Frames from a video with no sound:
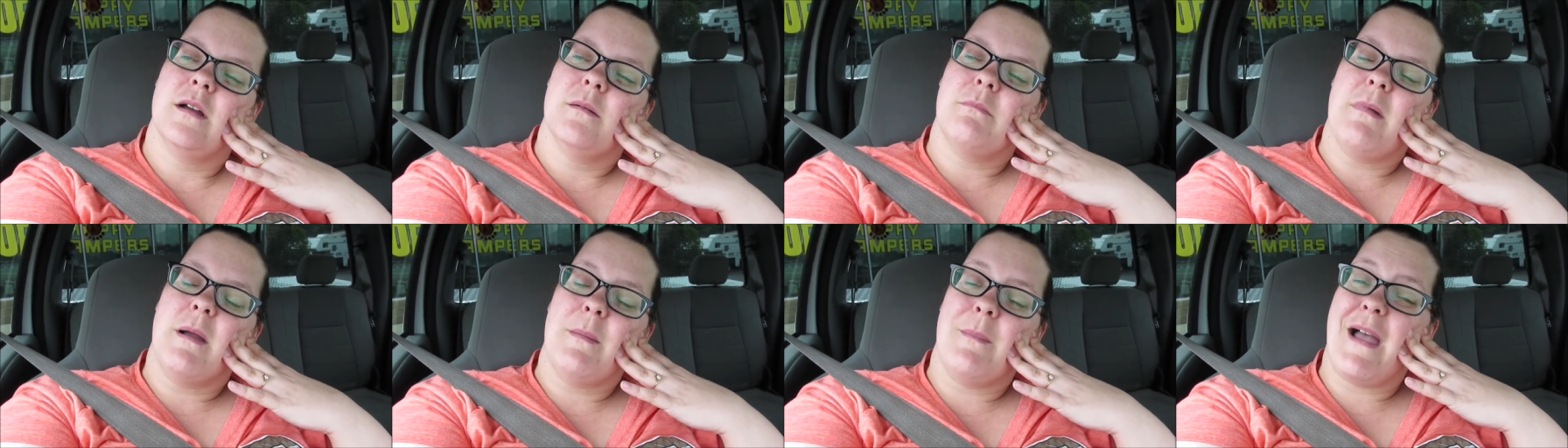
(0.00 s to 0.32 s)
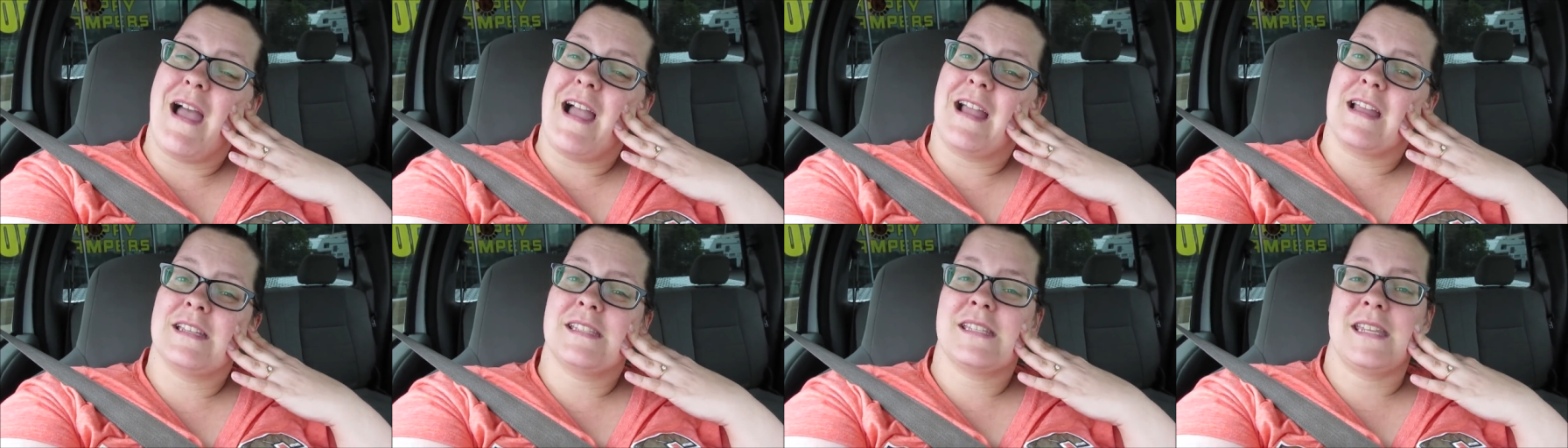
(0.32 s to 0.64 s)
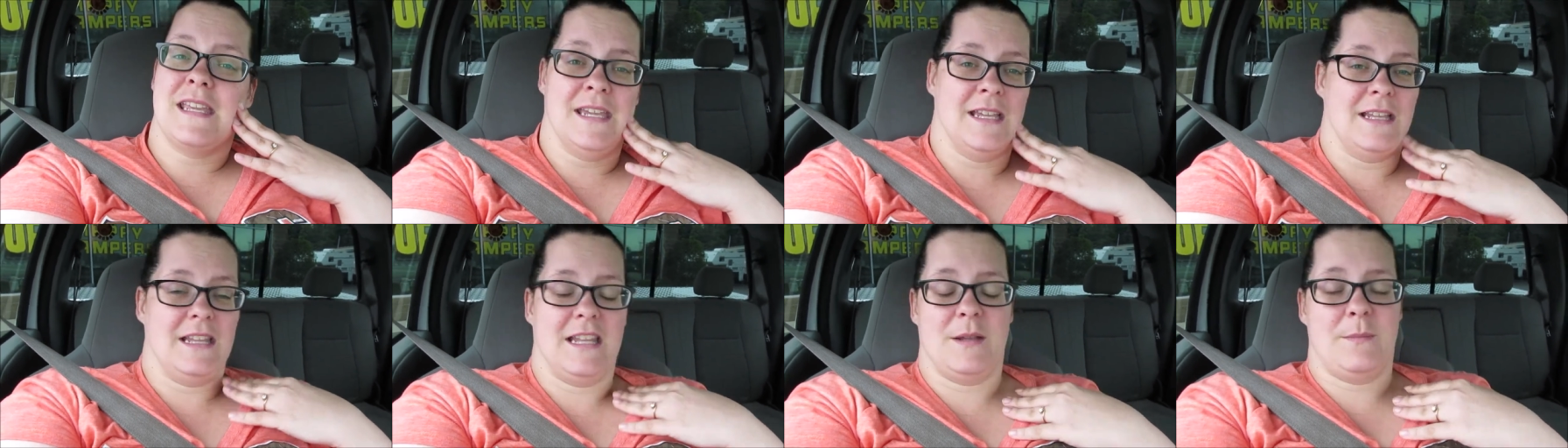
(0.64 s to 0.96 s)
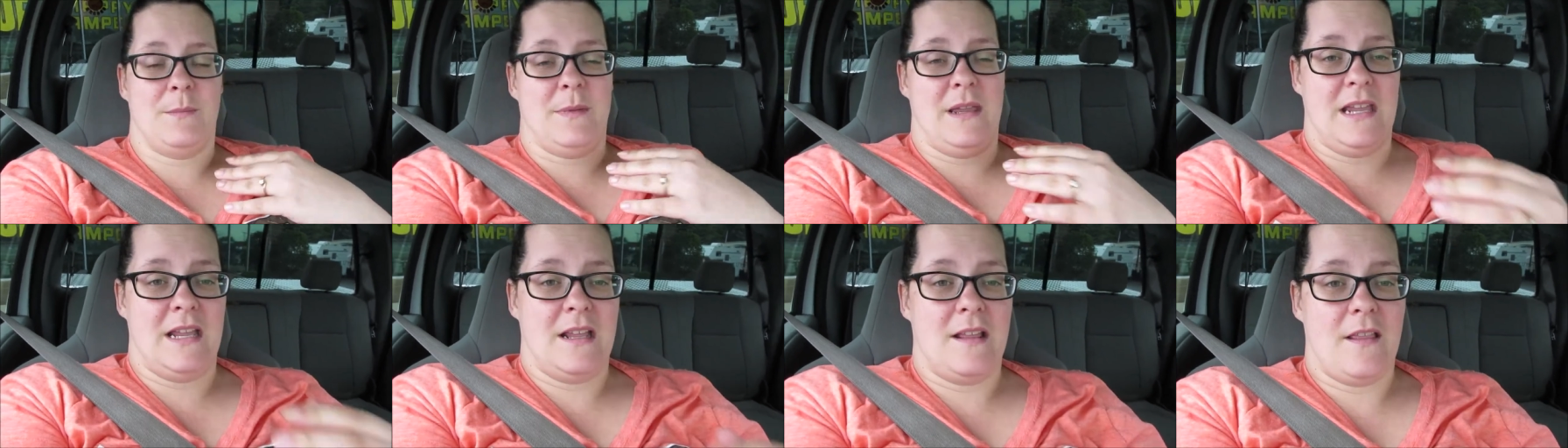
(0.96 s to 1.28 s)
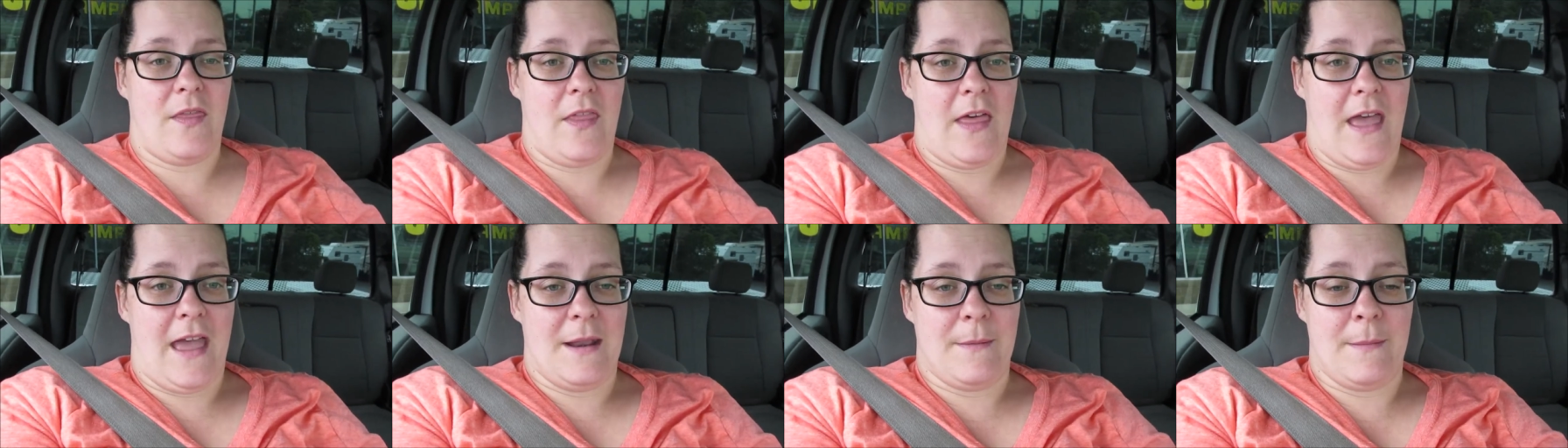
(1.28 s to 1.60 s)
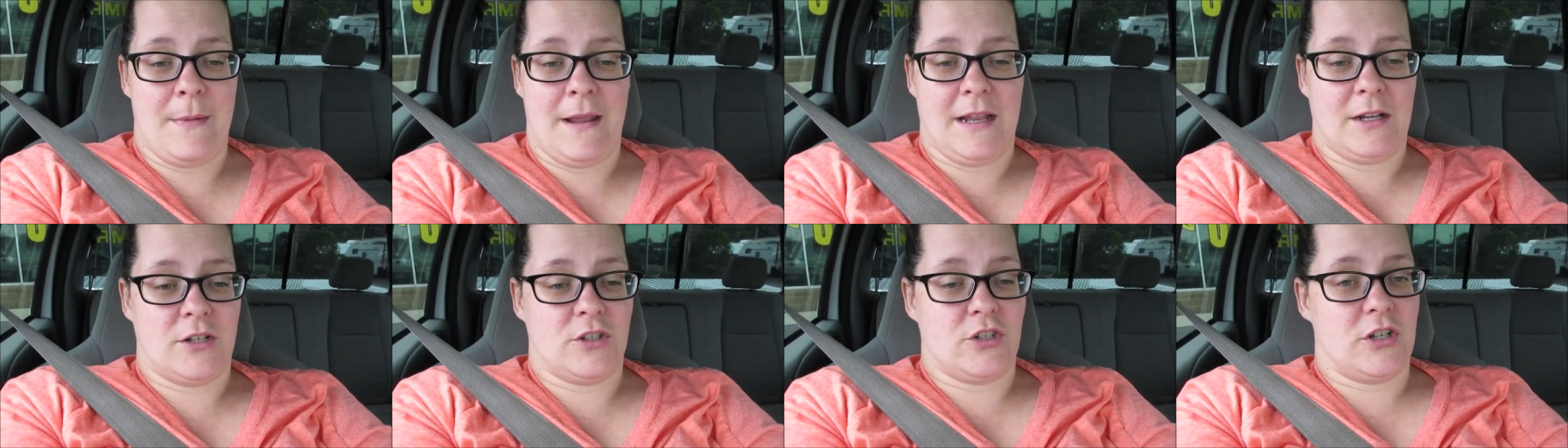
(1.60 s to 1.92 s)
My back is killing me.
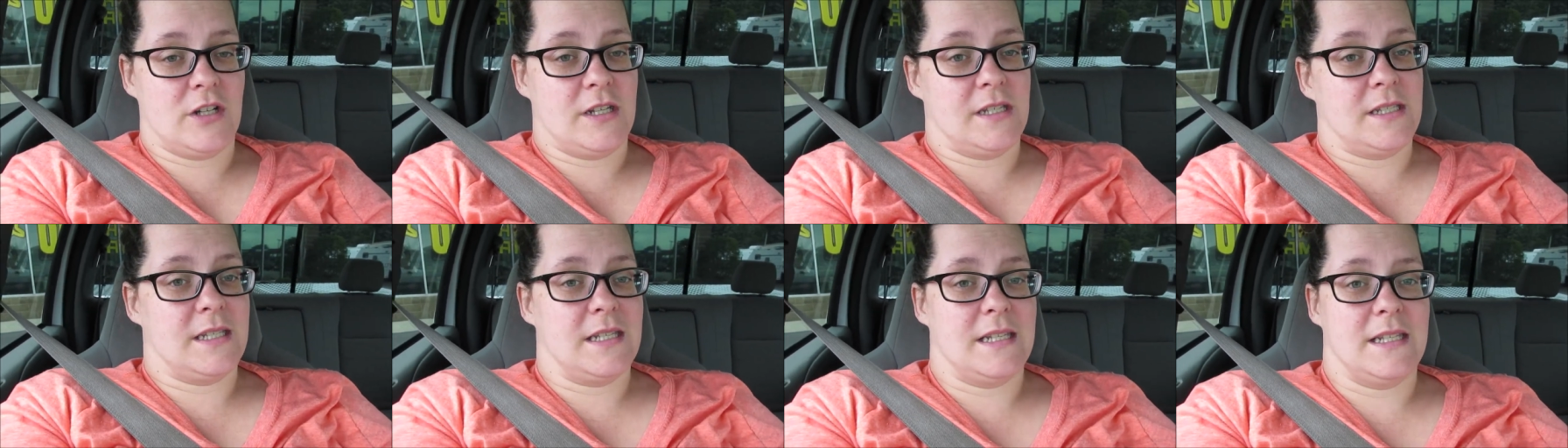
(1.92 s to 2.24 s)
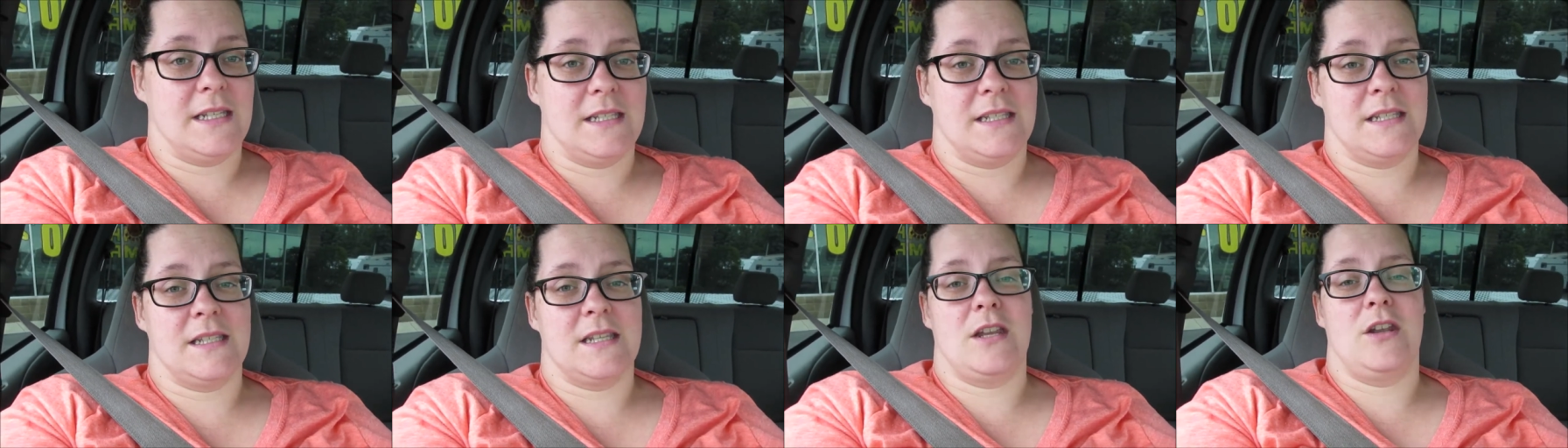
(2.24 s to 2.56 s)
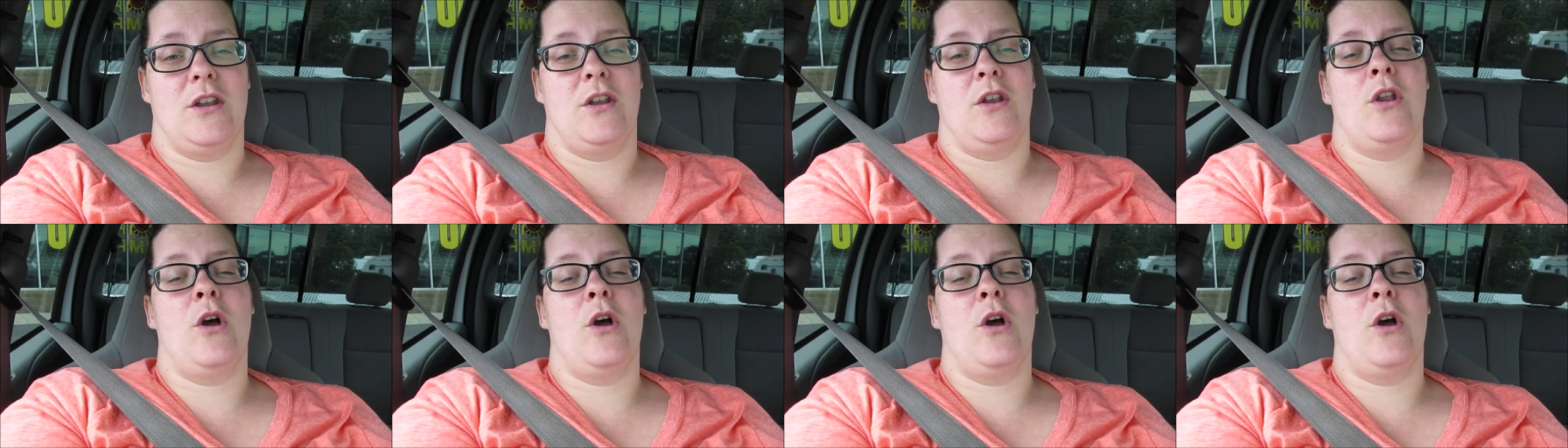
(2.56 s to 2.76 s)
That mattress is